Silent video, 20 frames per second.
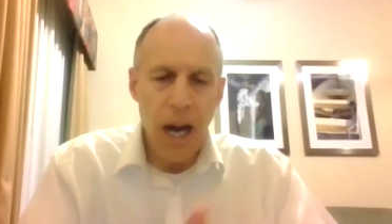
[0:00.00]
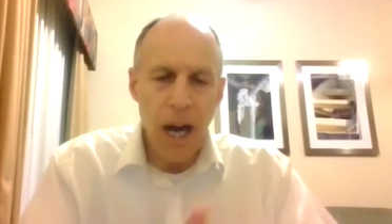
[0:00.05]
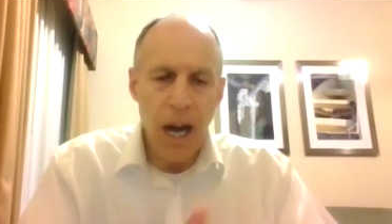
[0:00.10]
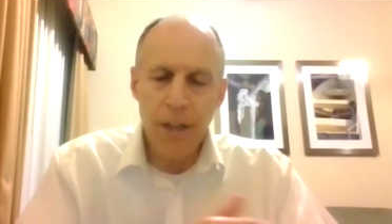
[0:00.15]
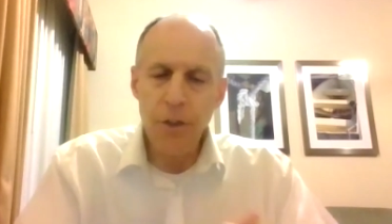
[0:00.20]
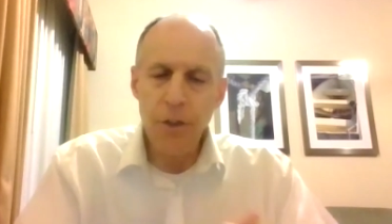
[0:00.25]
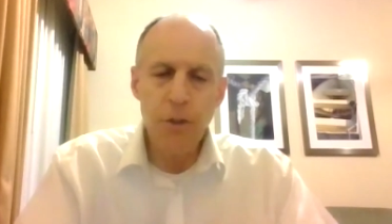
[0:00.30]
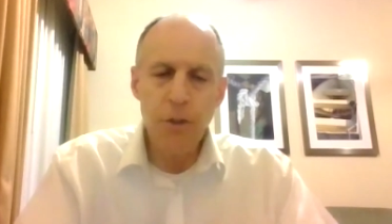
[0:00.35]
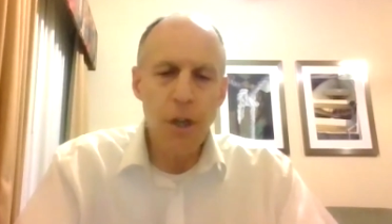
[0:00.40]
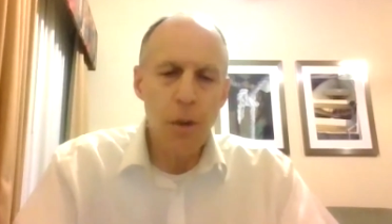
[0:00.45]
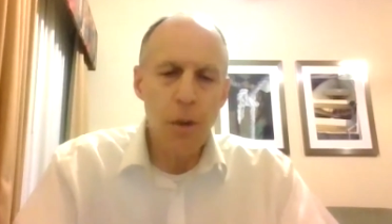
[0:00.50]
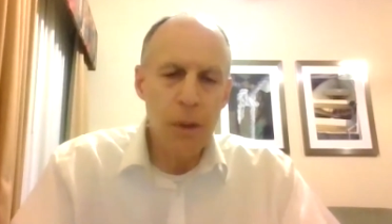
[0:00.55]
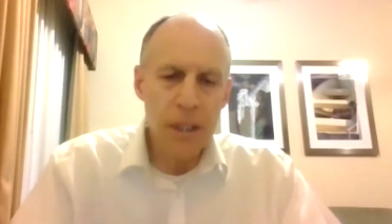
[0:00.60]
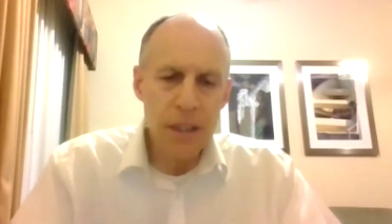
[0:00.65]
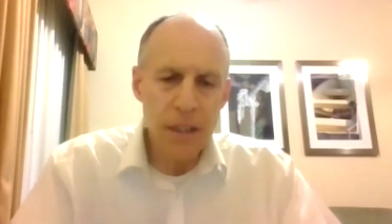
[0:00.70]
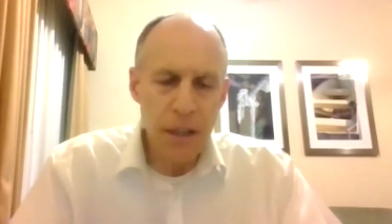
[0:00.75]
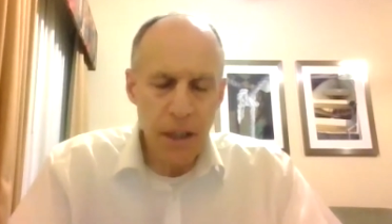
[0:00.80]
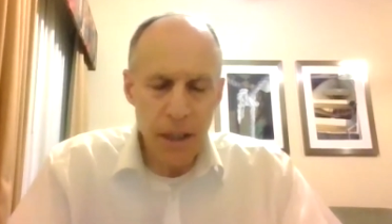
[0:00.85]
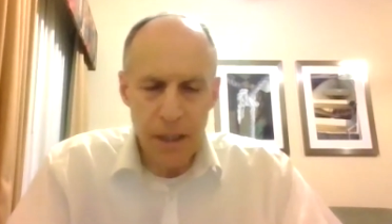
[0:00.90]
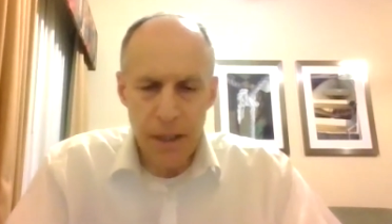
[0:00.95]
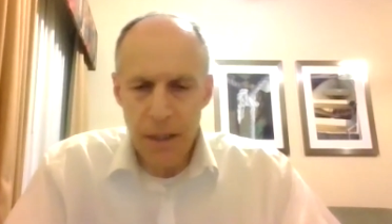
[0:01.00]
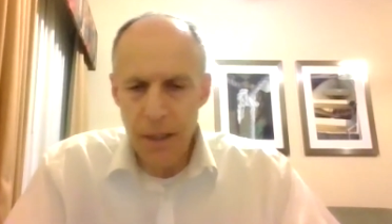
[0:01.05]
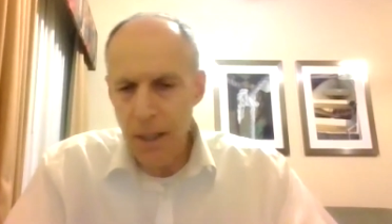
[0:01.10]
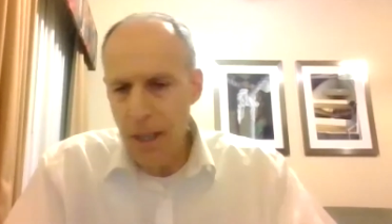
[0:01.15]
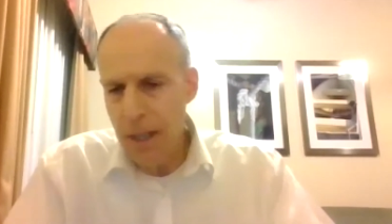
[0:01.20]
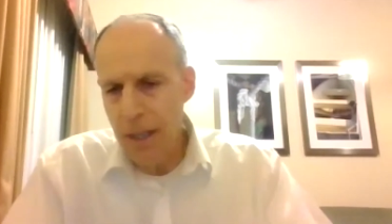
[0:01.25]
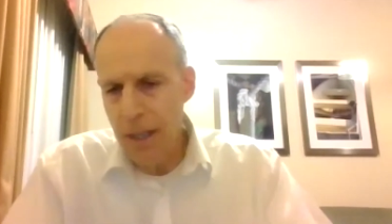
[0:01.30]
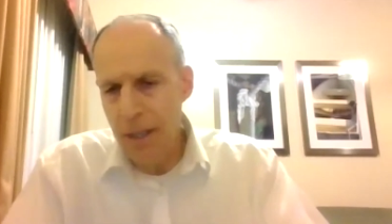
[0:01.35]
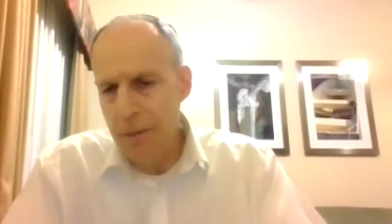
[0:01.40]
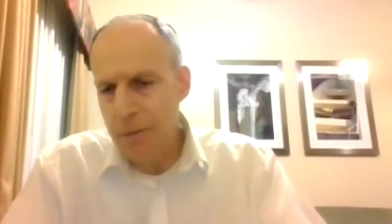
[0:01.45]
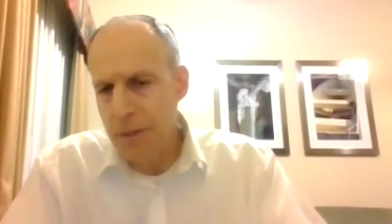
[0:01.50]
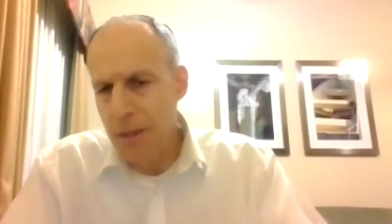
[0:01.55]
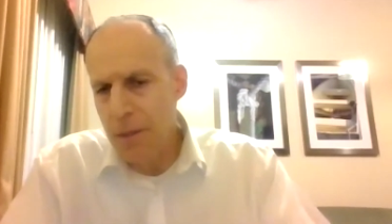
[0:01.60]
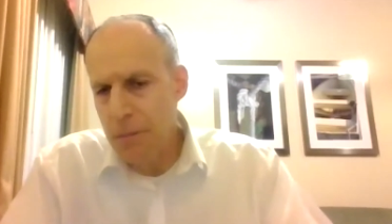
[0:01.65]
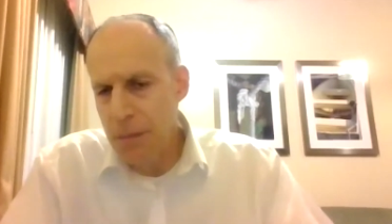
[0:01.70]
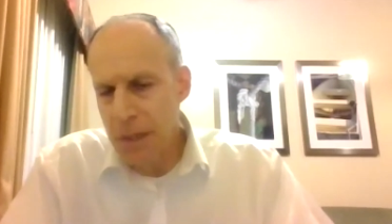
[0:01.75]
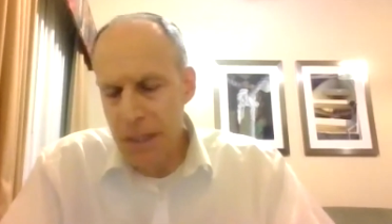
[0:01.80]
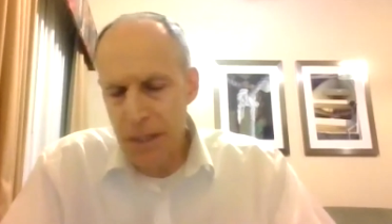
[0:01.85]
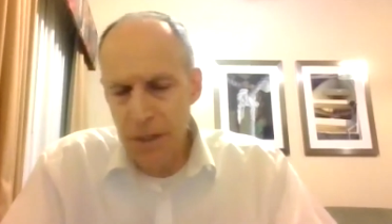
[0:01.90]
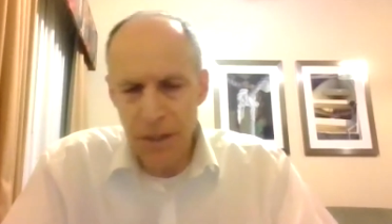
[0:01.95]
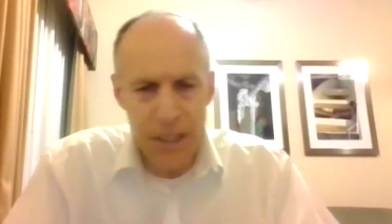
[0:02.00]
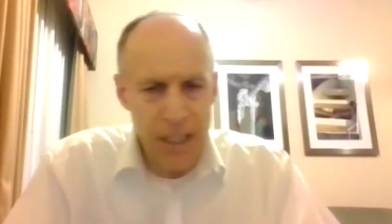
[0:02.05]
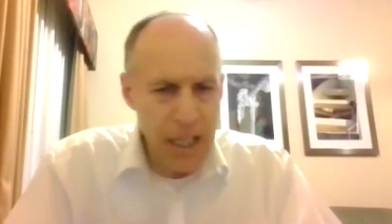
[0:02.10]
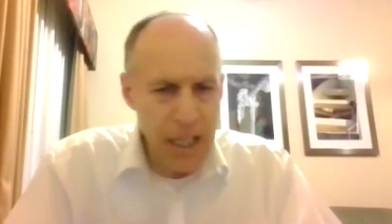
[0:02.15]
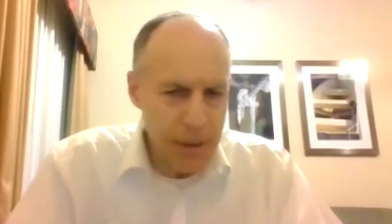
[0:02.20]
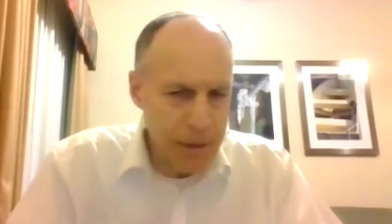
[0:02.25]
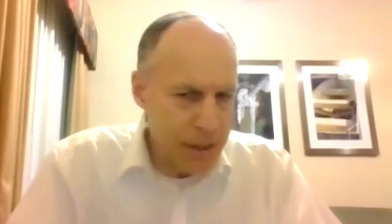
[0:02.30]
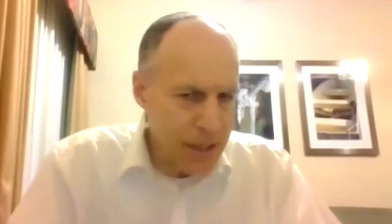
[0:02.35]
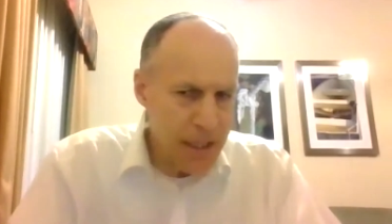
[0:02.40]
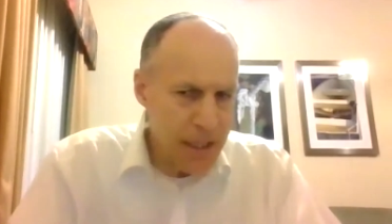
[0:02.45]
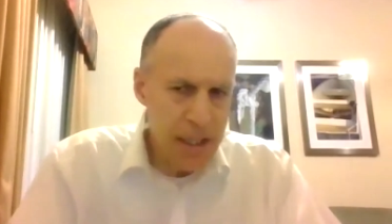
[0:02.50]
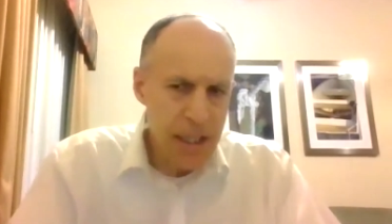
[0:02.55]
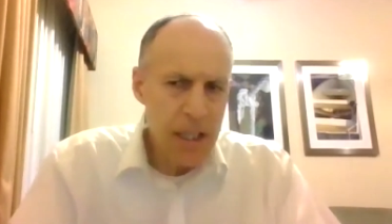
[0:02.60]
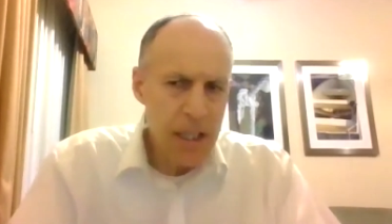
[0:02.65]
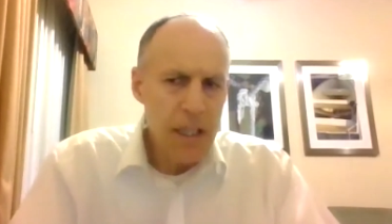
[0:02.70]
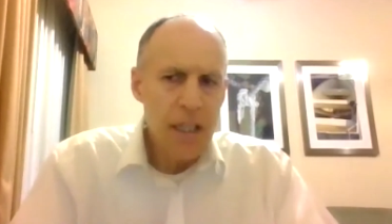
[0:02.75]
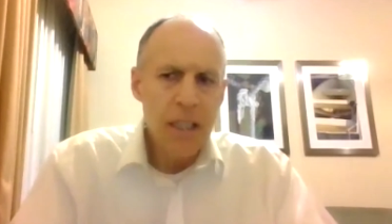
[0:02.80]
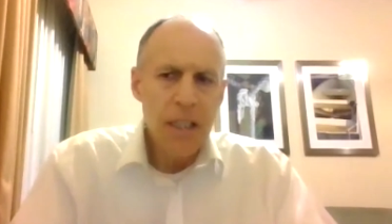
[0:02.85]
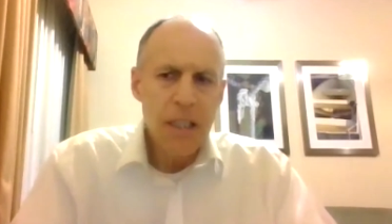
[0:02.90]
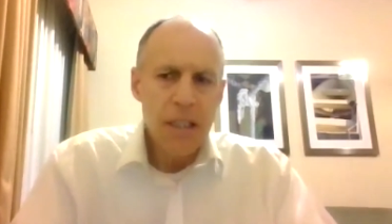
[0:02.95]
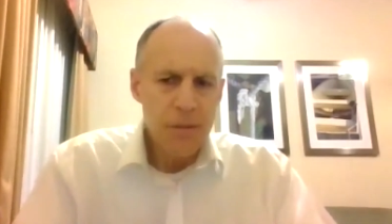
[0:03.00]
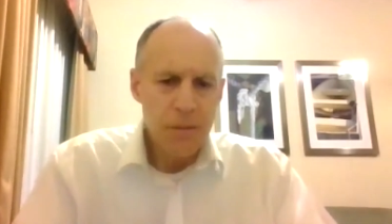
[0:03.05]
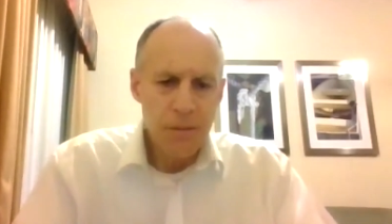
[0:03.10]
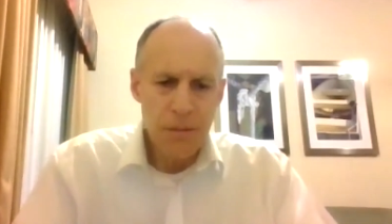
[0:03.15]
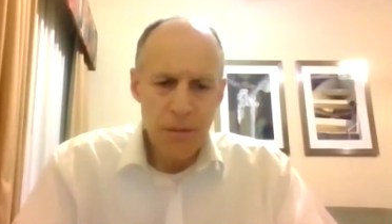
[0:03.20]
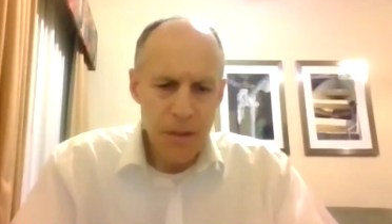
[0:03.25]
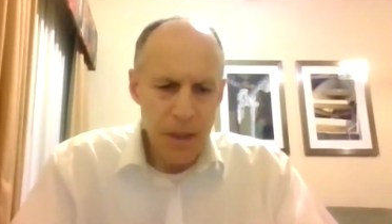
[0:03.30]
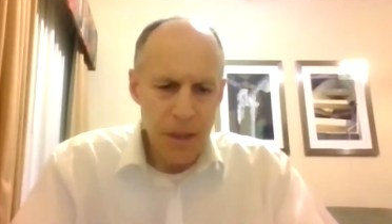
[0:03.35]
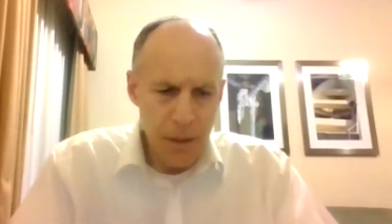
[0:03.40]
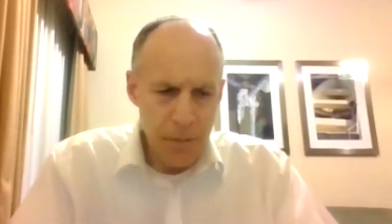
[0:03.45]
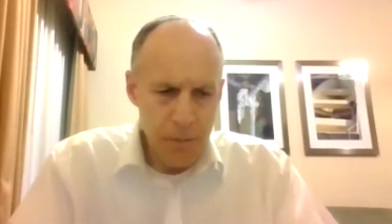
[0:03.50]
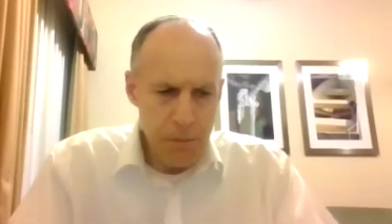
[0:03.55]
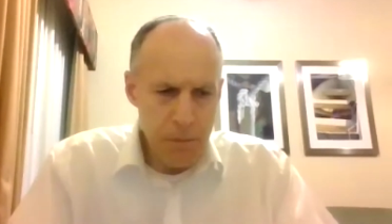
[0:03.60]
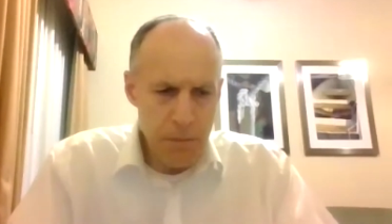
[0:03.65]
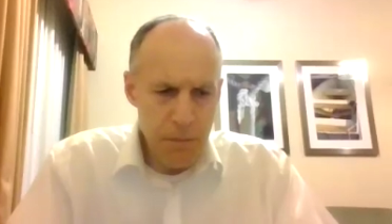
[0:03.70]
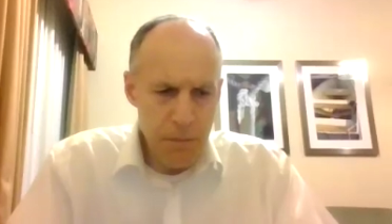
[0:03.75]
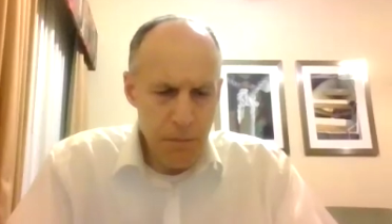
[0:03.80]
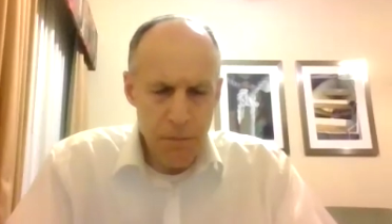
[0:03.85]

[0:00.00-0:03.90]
I don't know what uh, Mr. Seren's uh,